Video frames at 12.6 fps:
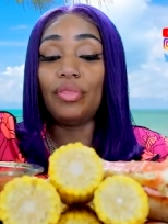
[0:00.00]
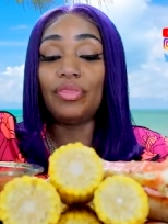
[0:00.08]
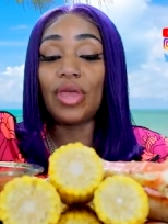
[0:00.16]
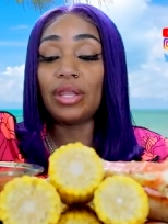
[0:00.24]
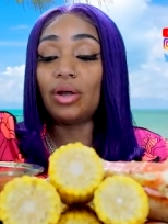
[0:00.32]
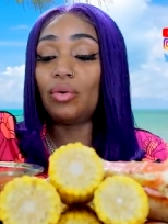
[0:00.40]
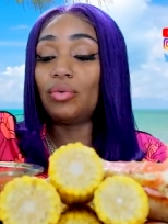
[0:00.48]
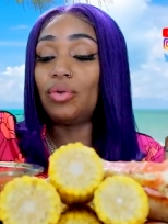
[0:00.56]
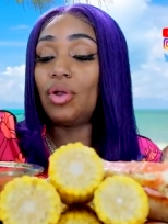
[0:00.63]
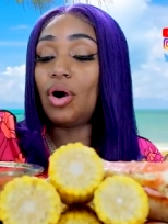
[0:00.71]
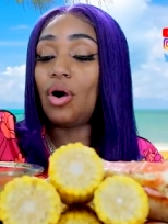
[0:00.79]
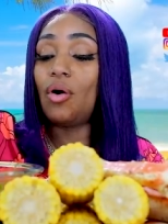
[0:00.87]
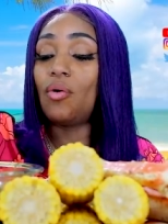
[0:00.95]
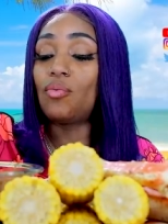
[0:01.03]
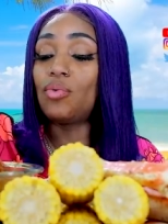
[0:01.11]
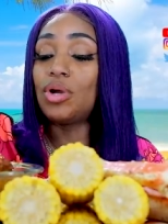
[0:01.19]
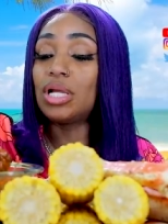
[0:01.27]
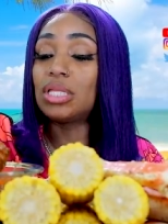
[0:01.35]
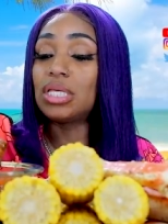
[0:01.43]
they don't know
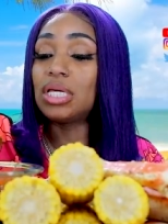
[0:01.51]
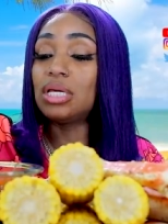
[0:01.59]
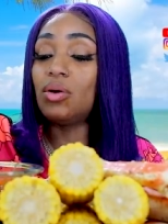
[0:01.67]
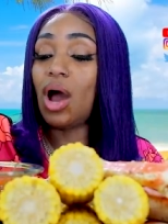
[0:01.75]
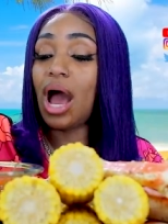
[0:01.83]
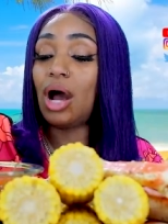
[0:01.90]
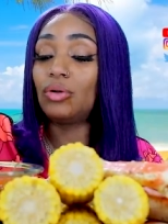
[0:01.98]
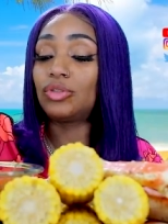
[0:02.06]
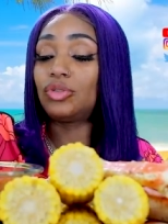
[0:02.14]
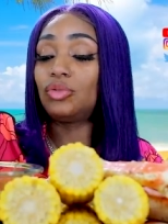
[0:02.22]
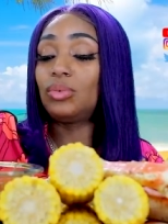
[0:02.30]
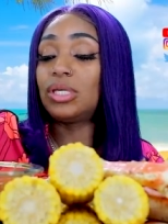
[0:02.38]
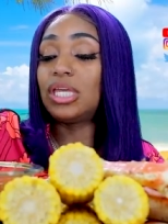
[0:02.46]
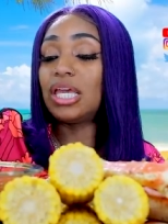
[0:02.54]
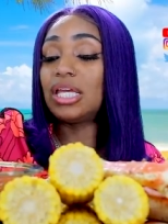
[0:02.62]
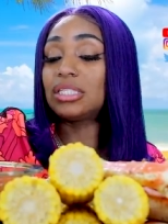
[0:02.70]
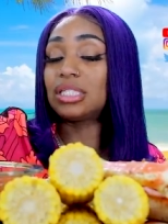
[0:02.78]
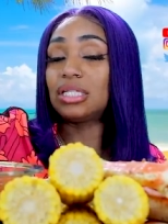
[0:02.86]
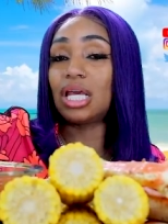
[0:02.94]
really how to get
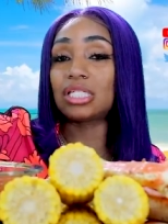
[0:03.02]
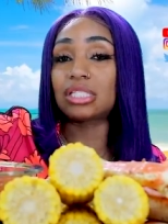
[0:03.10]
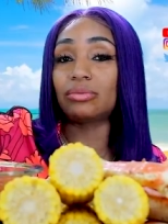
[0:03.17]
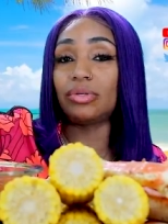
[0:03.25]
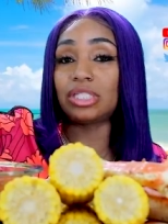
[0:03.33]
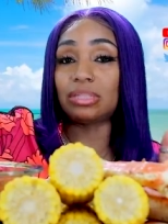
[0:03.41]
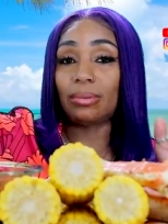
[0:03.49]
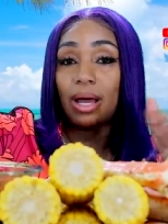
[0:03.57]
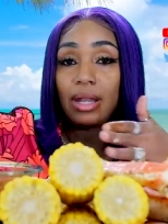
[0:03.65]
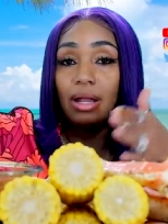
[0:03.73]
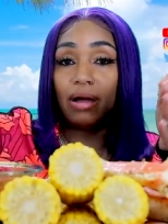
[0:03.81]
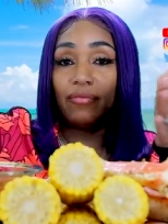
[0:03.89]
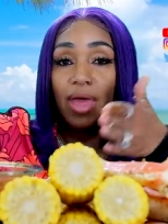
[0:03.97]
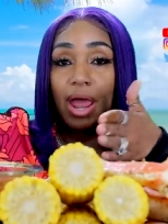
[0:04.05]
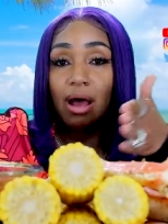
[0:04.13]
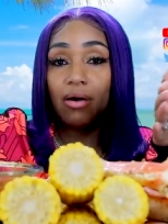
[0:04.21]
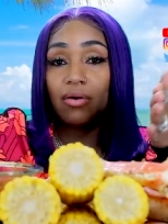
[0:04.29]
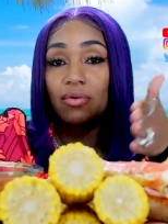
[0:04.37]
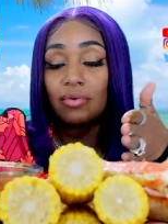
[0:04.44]
into that sweet spot of the
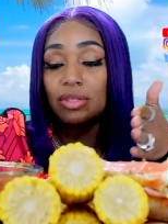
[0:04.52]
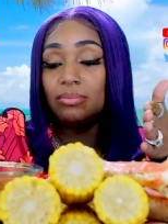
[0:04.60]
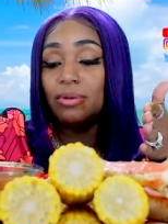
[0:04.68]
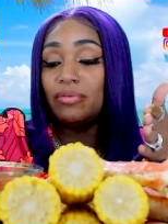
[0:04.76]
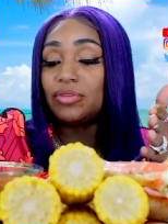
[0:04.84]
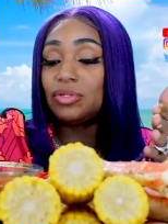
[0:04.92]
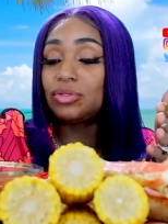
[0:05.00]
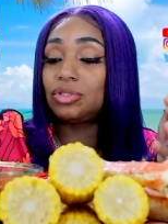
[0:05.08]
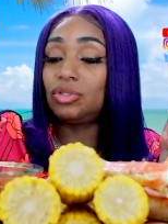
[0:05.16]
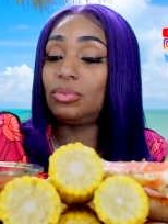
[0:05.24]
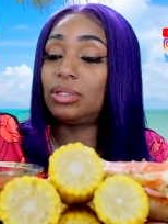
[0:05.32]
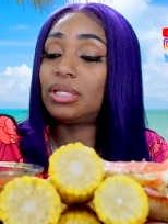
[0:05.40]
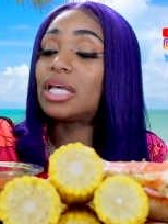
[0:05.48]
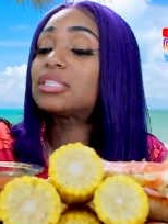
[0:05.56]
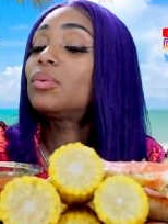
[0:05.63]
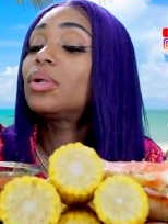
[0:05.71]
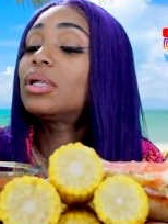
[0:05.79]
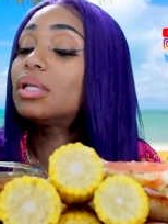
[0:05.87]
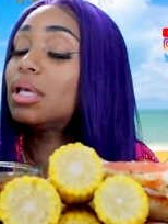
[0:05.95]
algorithm of YouTube, and that's
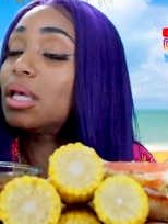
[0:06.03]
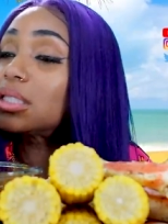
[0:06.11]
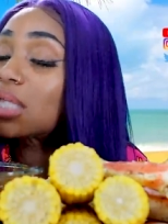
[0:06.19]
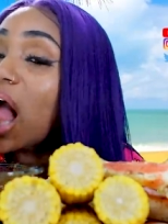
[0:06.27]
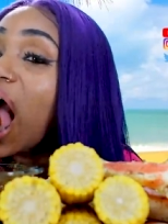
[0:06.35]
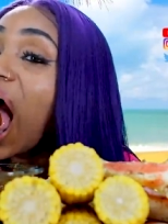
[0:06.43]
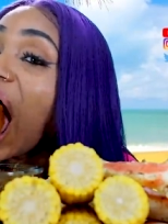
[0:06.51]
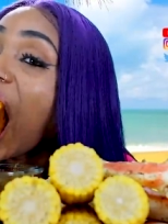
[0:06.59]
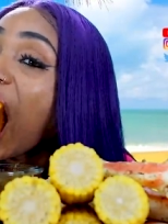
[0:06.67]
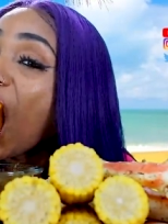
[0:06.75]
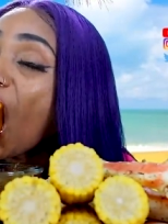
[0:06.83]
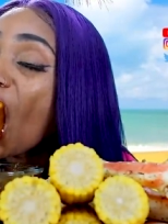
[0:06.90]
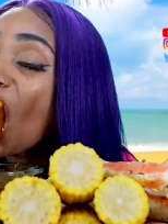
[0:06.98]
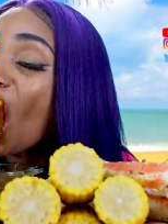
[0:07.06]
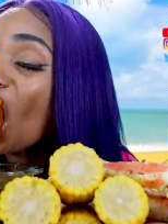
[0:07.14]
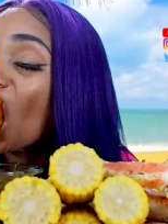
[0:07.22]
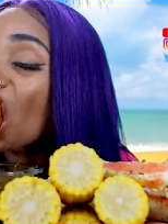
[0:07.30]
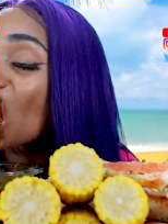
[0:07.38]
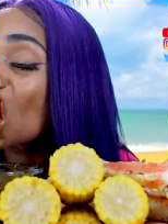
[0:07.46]
what it is.
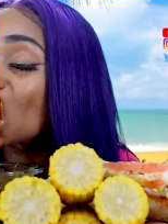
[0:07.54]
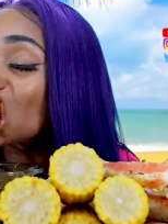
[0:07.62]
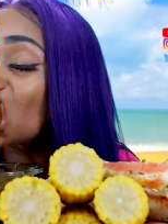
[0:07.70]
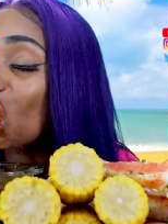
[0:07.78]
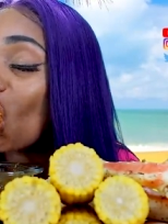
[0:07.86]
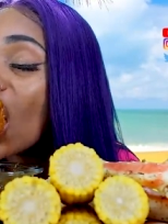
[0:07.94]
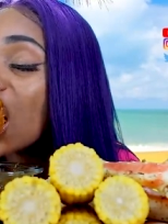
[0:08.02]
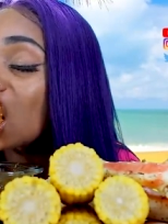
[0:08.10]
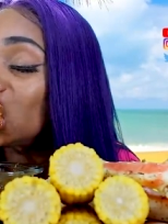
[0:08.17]
Mmm.